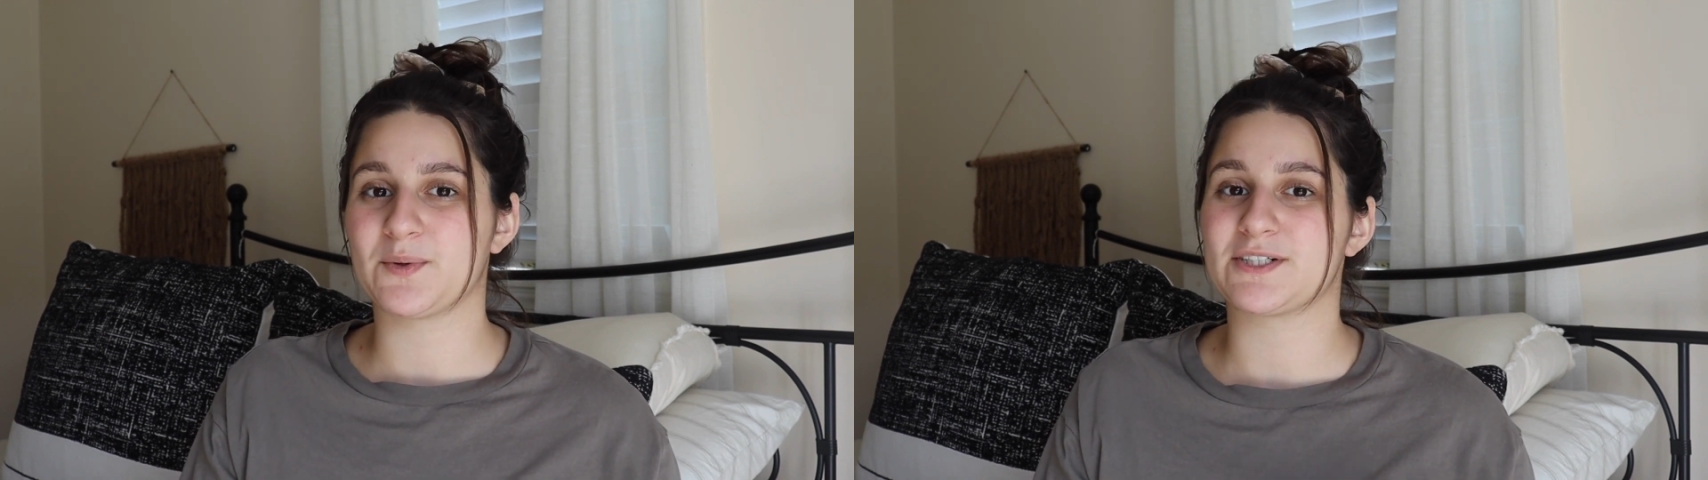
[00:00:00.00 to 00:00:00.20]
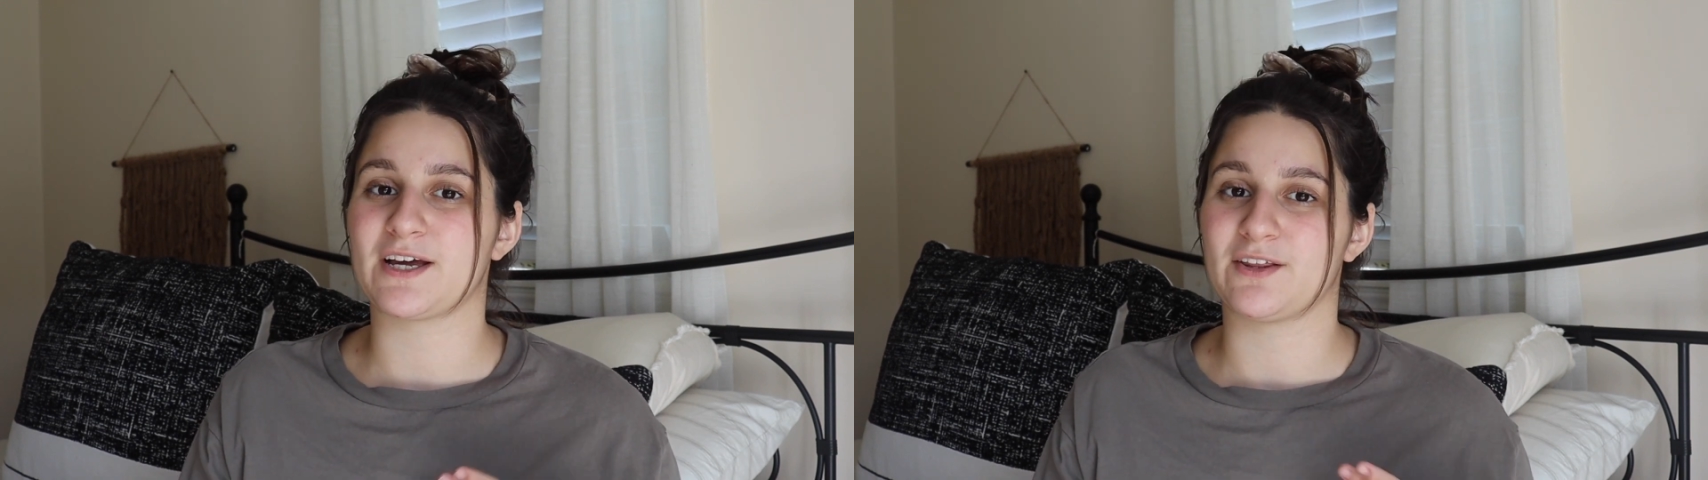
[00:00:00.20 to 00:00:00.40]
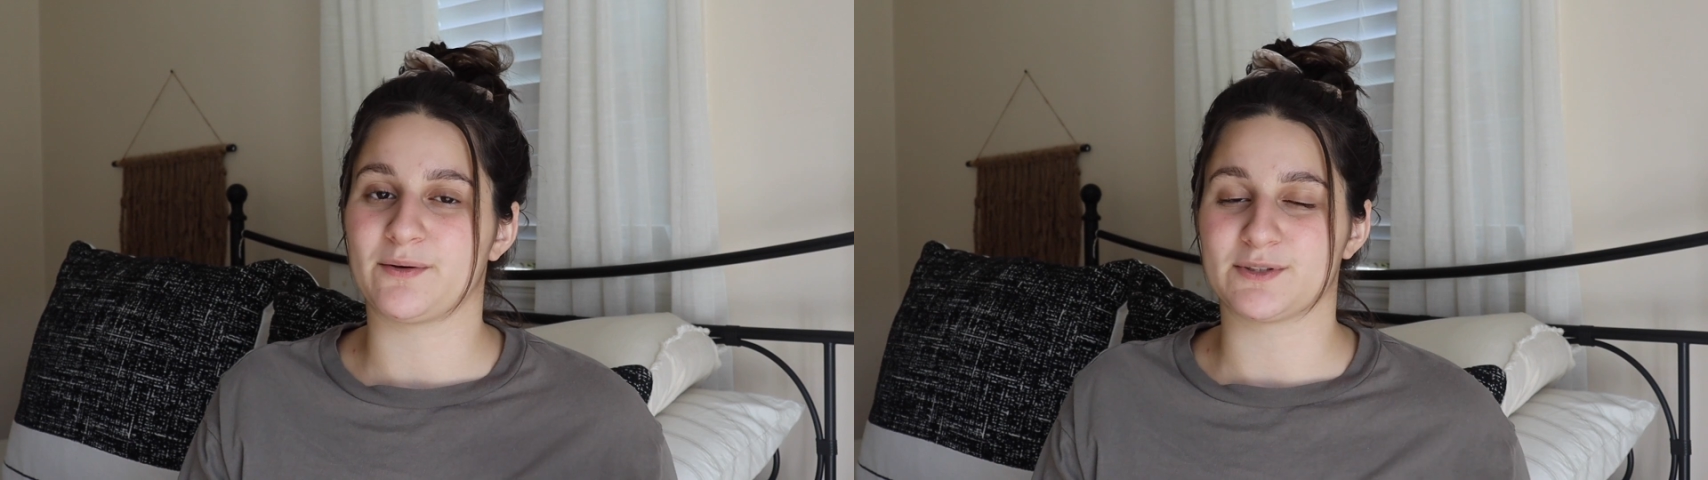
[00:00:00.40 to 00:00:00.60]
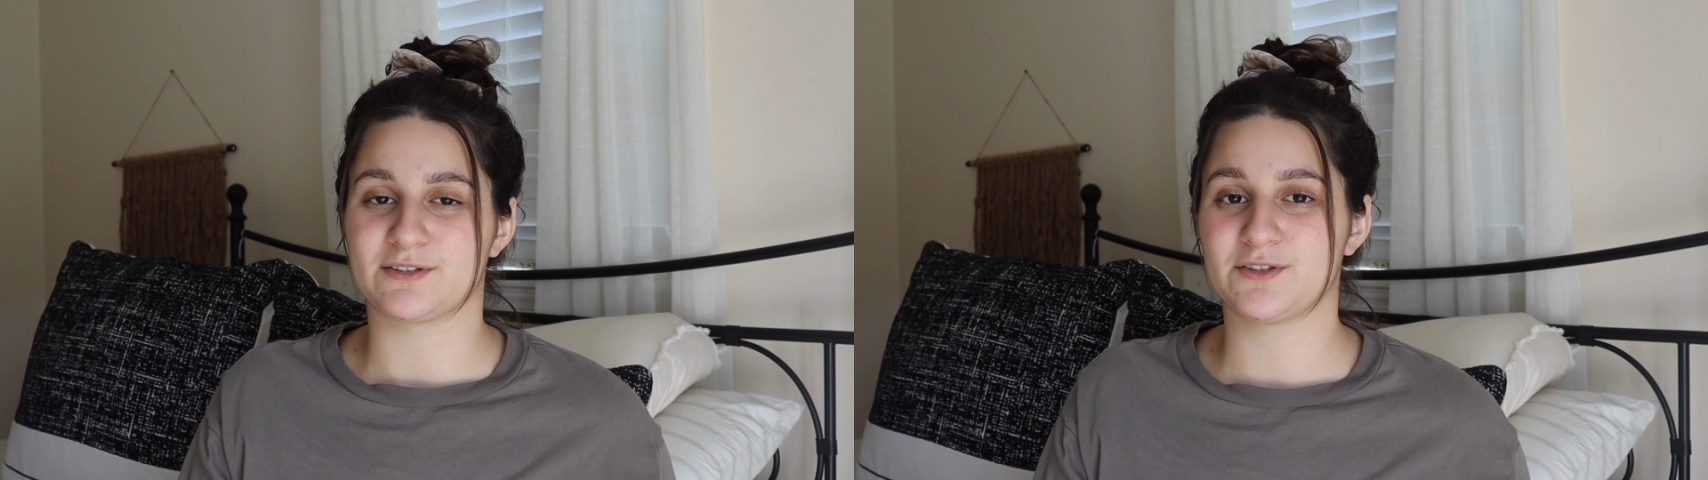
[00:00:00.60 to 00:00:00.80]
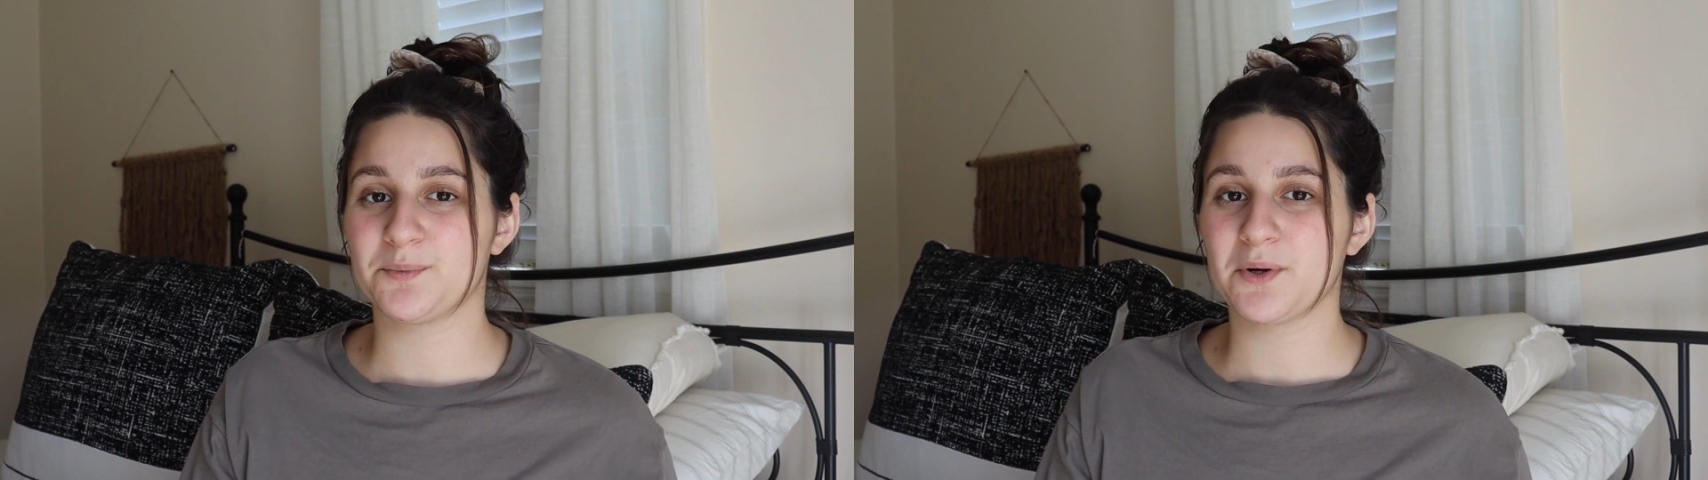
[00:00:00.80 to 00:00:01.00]
which I thought was
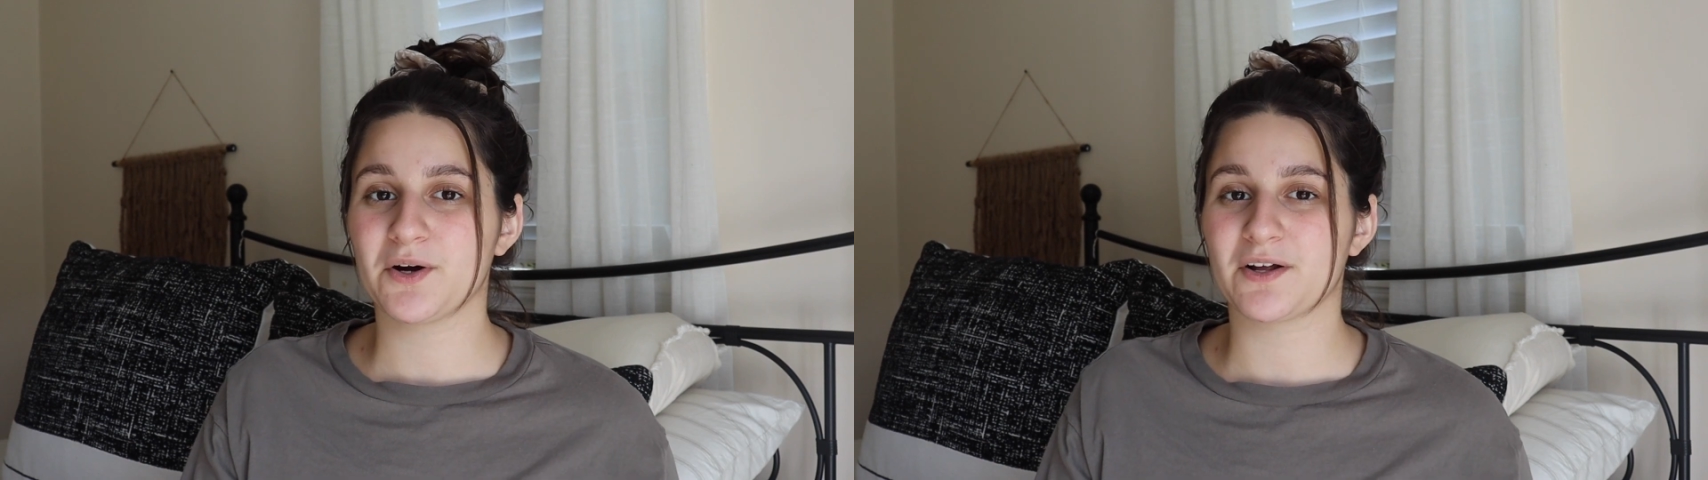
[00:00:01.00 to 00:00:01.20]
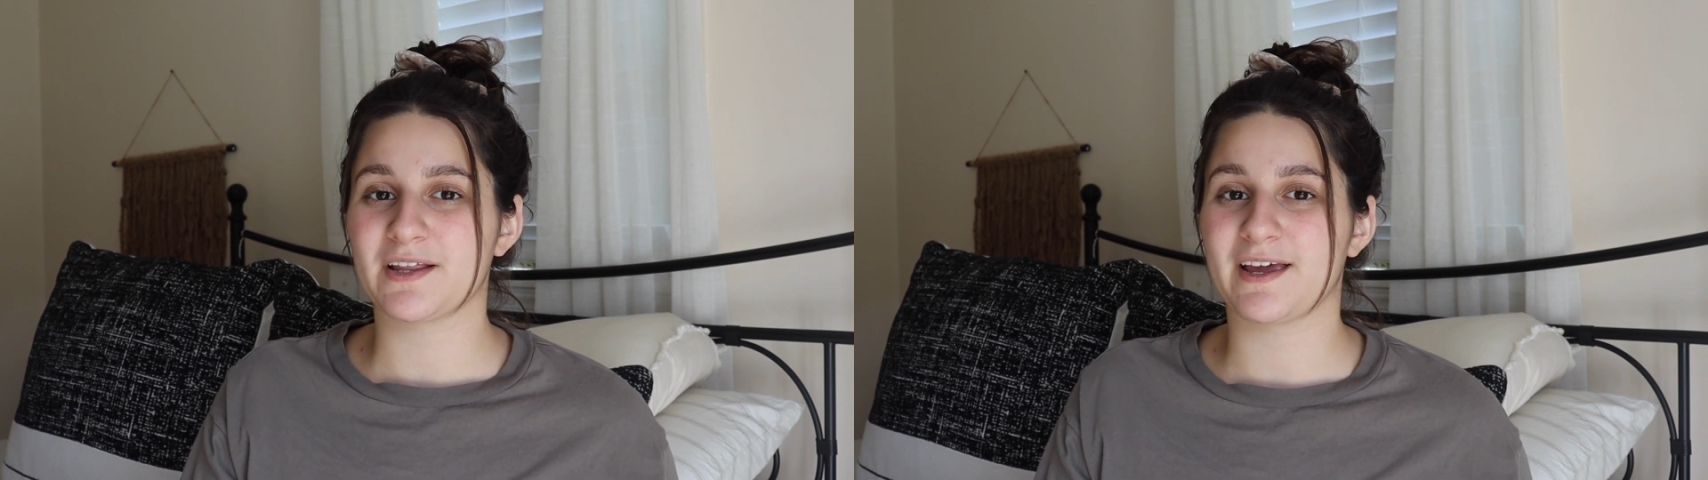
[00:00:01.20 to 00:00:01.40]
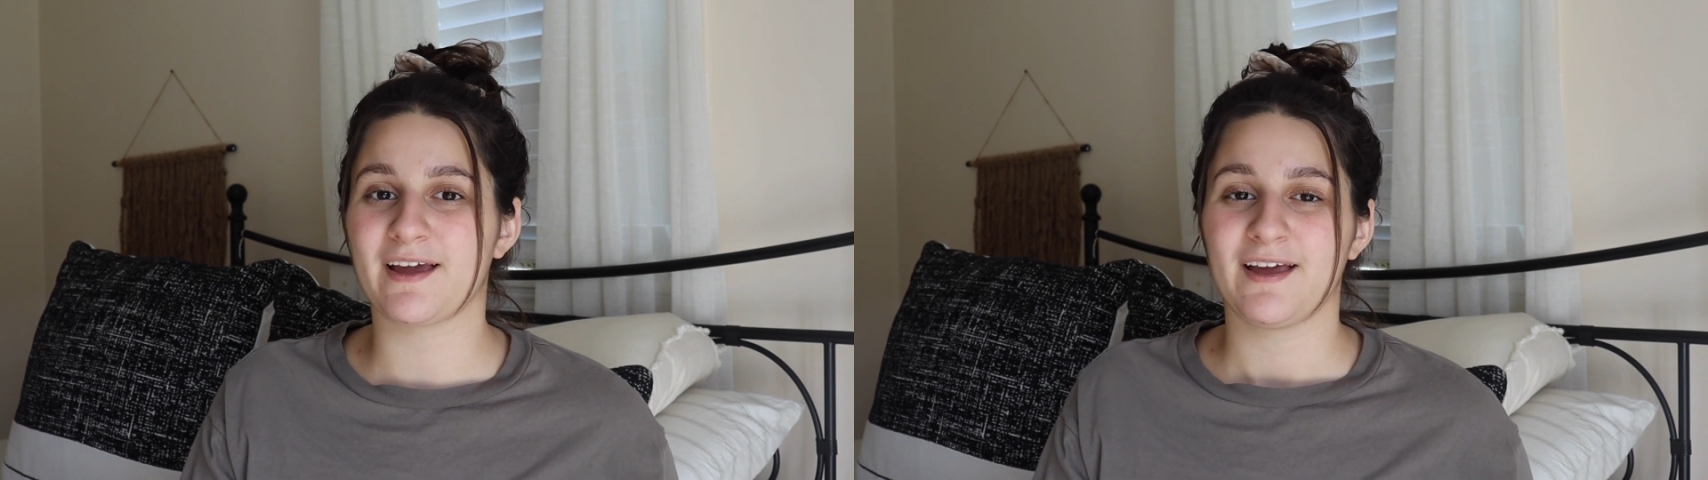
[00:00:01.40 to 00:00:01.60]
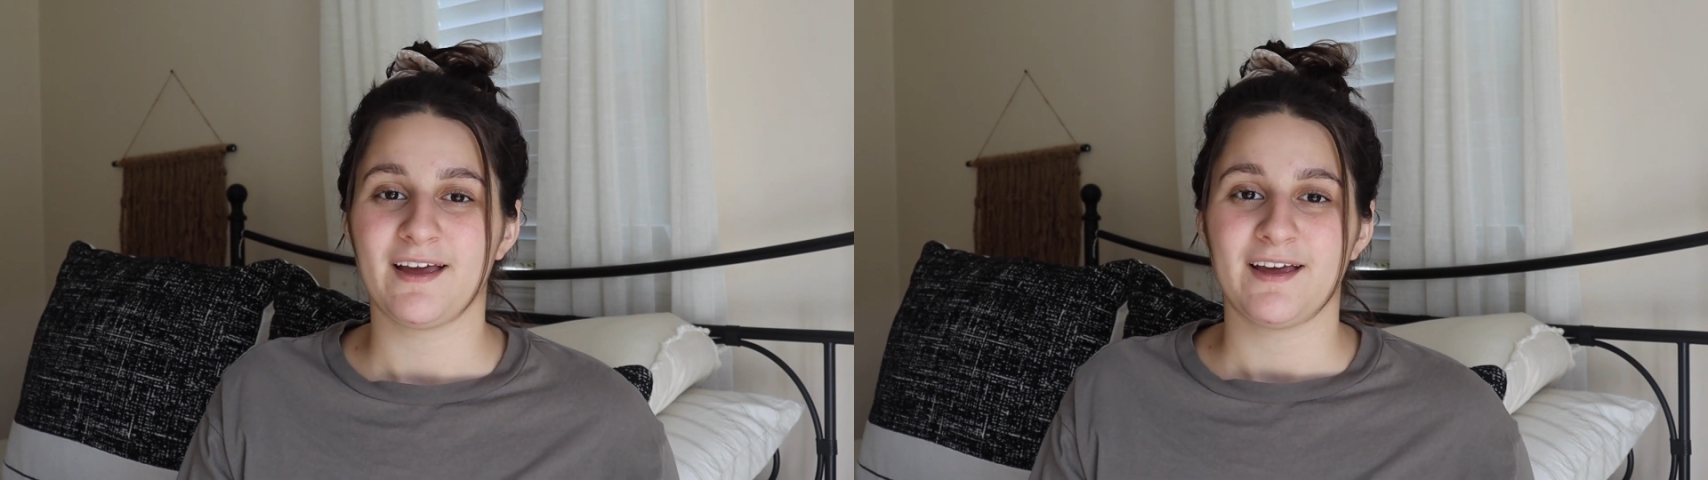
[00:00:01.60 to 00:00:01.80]
super early